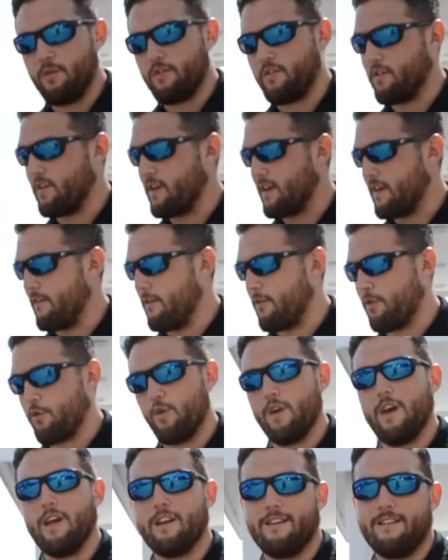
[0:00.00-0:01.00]
which is going to give you
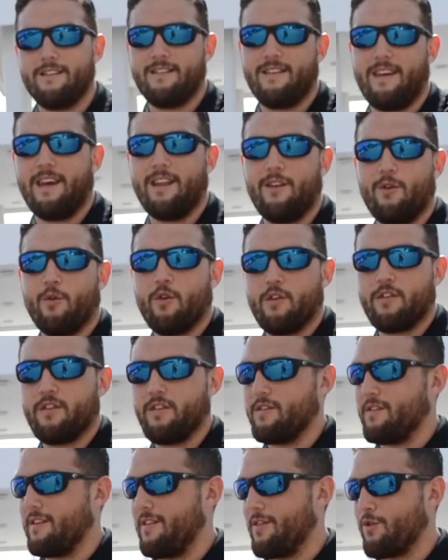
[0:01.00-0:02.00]
310
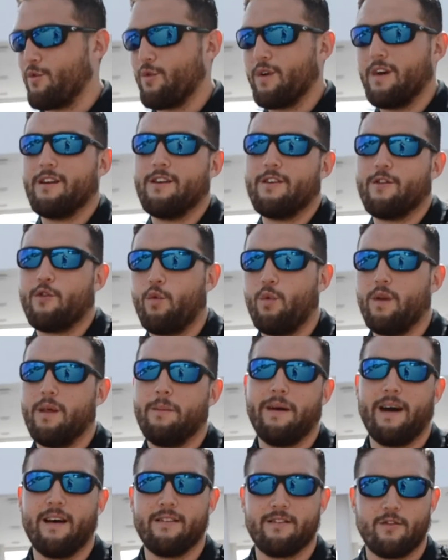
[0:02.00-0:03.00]
horses and 320
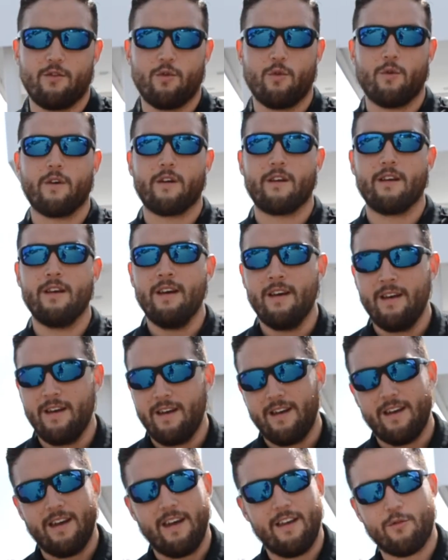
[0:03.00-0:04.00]
pounds of torque.
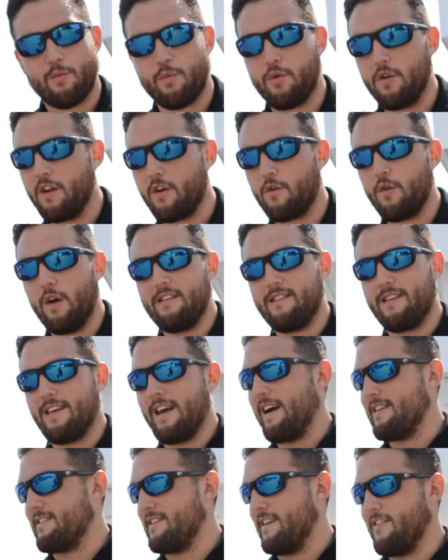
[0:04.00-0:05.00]
It's pretty crazy,
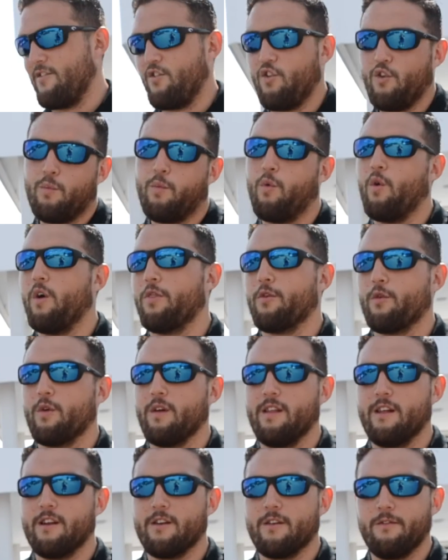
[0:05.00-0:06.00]
guys, that a 2.3
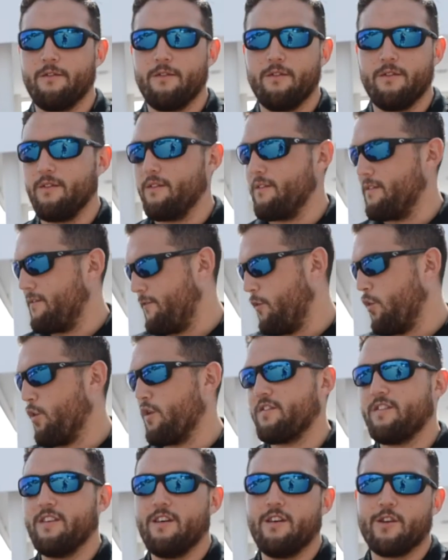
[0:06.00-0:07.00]
liter
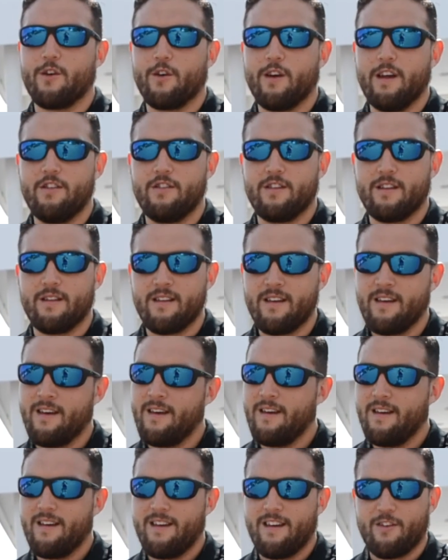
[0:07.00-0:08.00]
four-cylinder engine
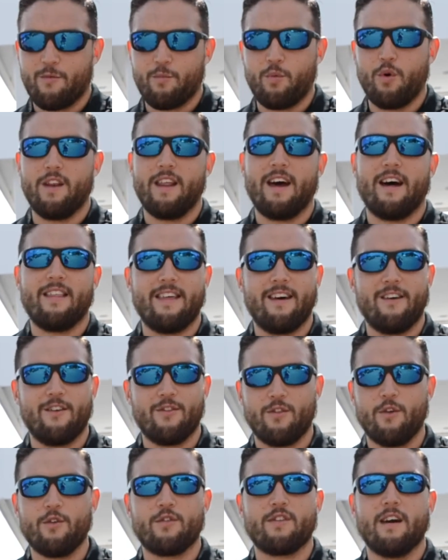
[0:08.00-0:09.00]
is putting out
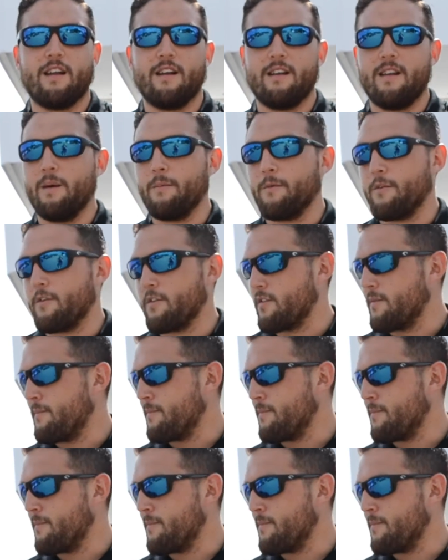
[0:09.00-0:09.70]
those kind of numbers.